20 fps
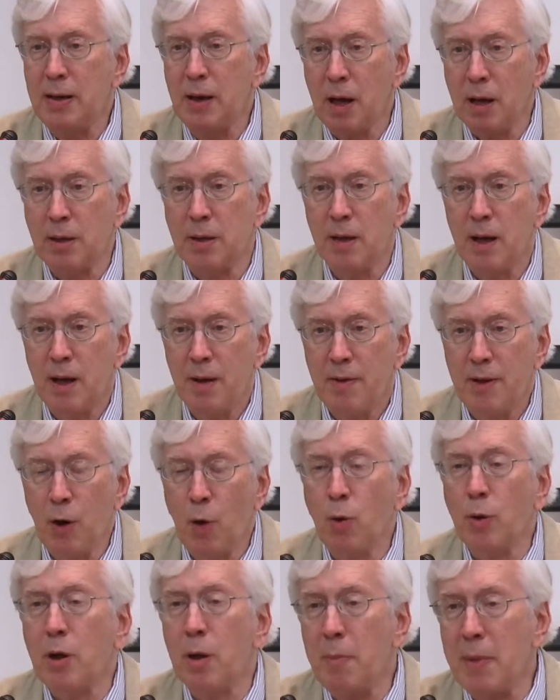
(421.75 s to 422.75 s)
The
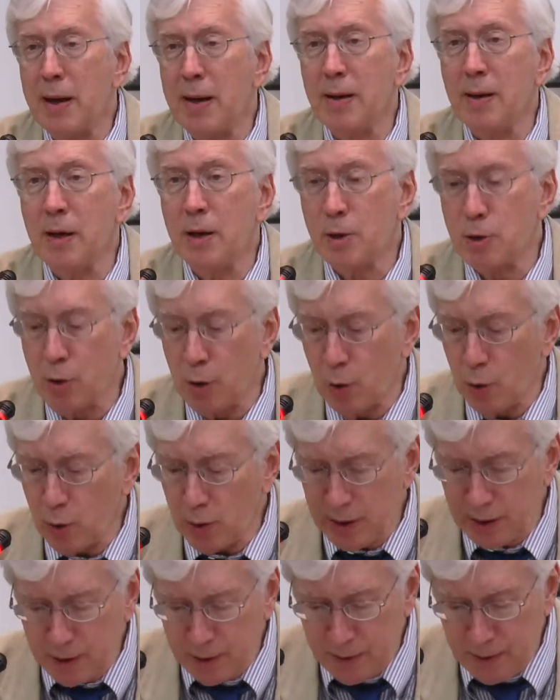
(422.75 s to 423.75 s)
old command and
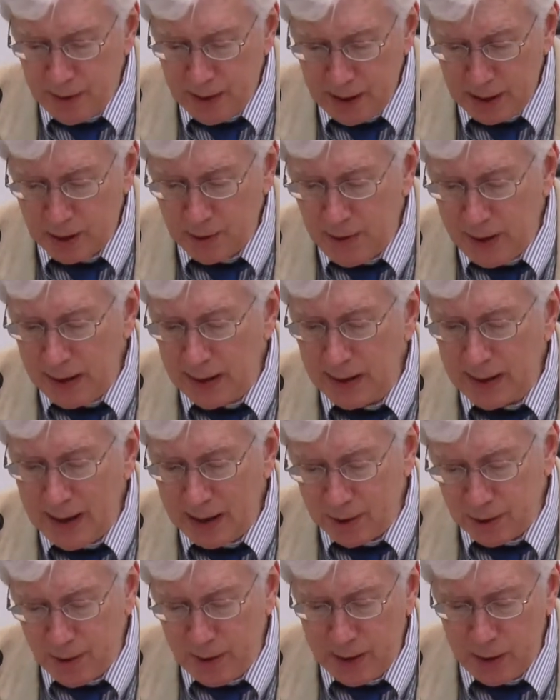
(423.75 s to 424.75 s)
control is failing,
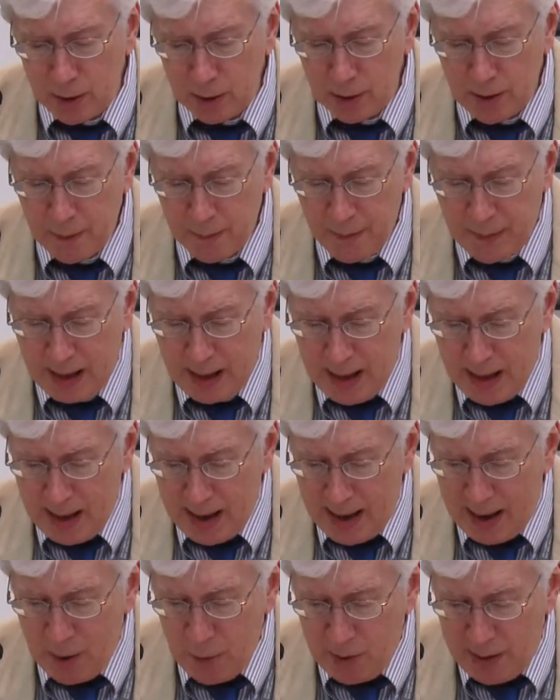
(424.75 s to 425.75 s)
has failed,
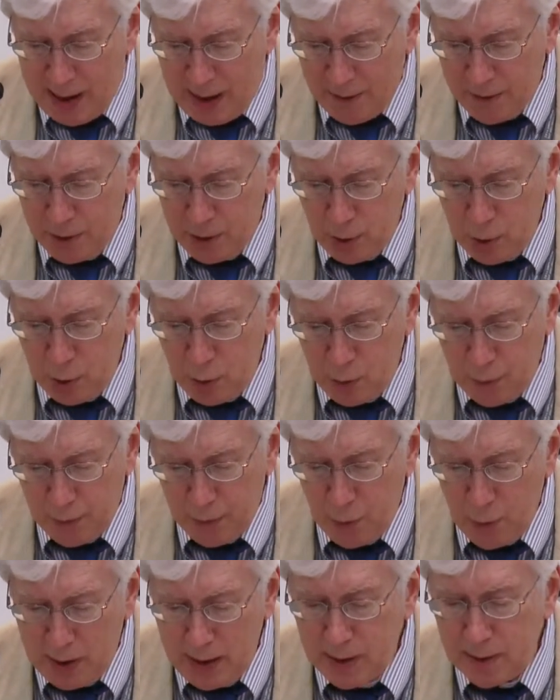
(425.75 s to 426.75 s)
and we have to
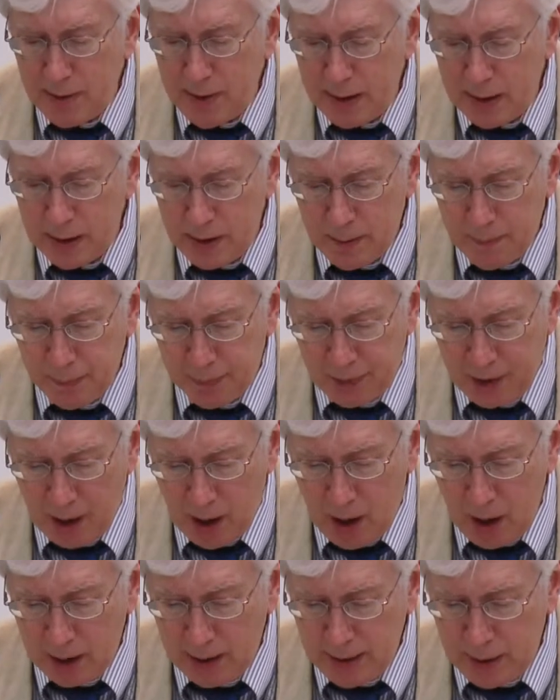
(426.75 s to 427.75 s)
reinvent
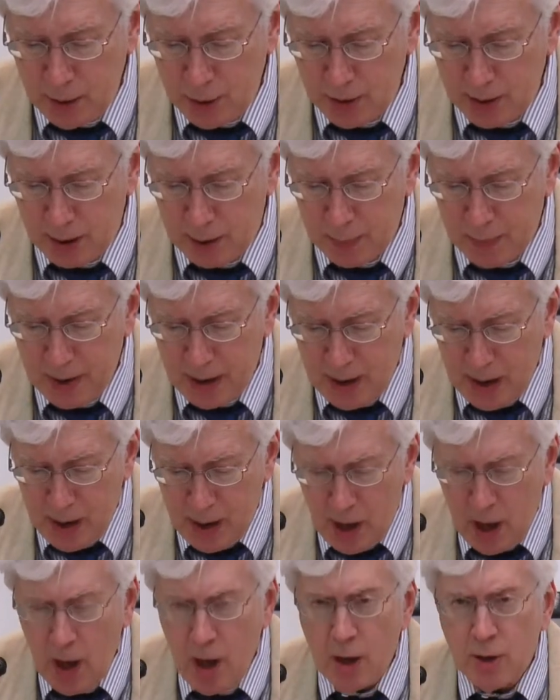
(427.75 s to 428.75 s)
leadership.
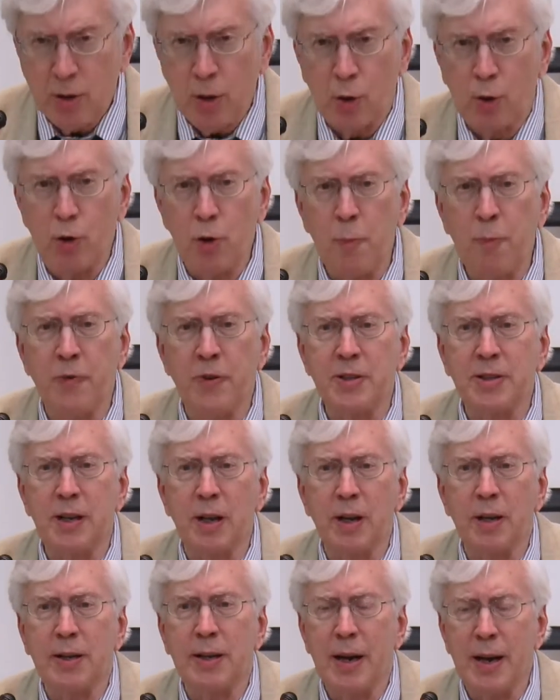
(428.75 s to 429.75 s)
So group
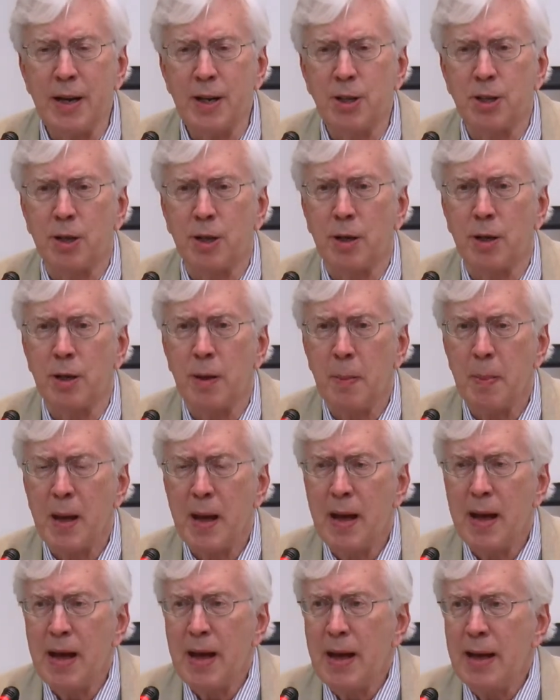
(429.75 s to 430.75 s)
facilitation
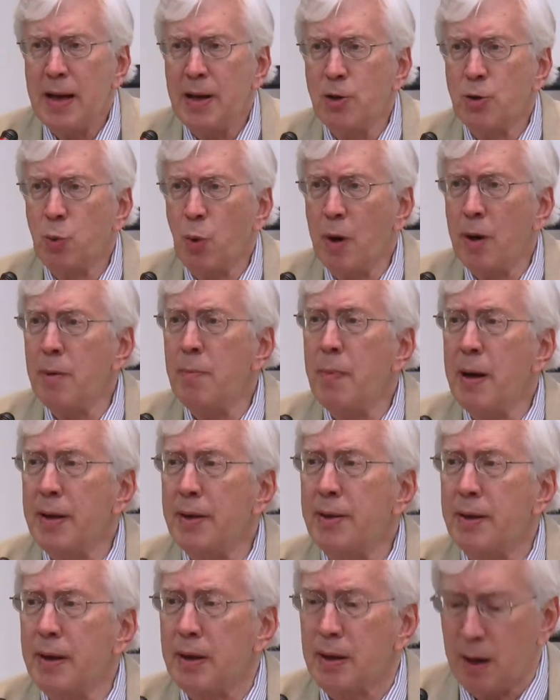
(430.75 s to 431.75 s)
is one
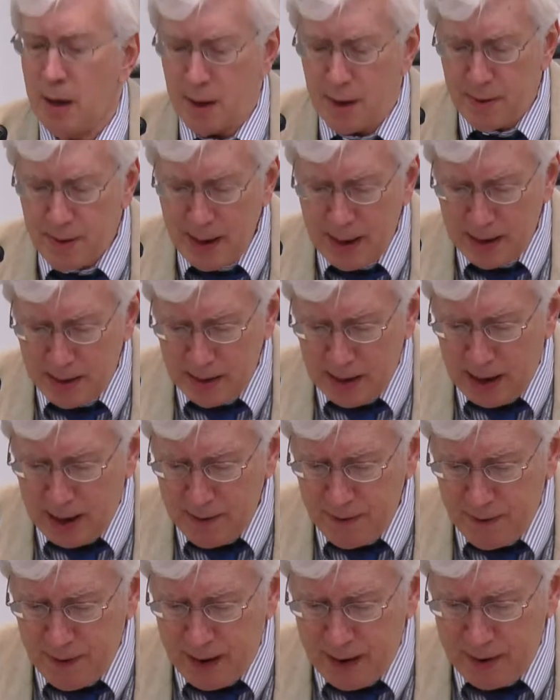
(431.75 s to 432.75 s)
method that I
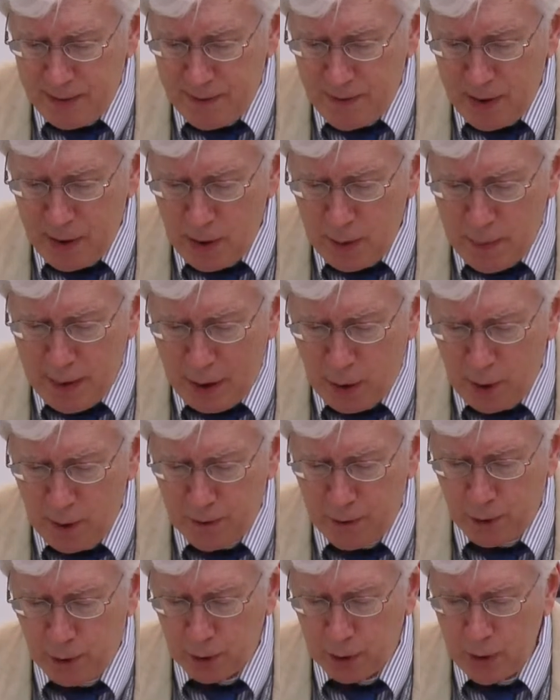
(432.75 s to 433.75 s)
find very
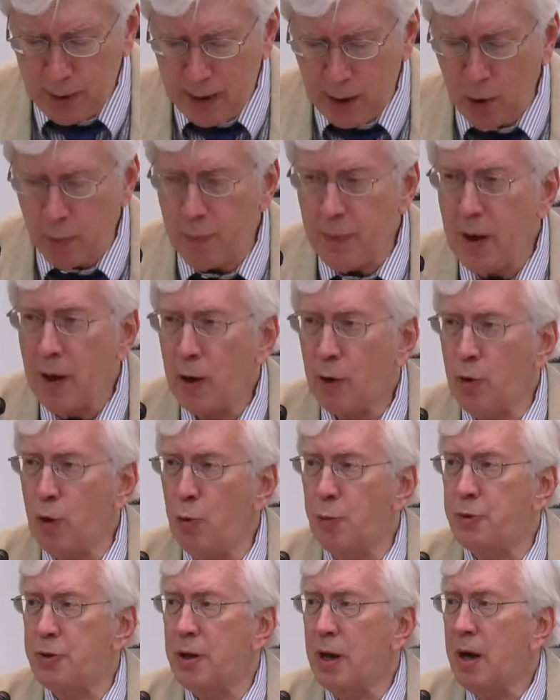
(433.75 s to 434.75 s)
powerful to help
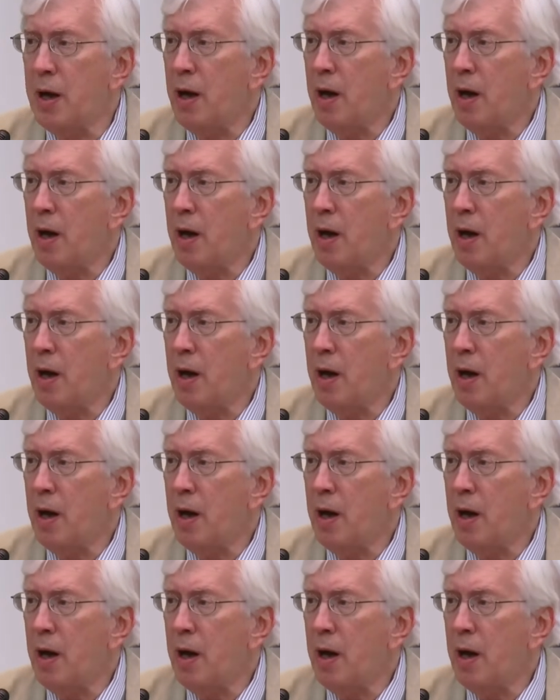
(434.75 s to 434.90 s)
groups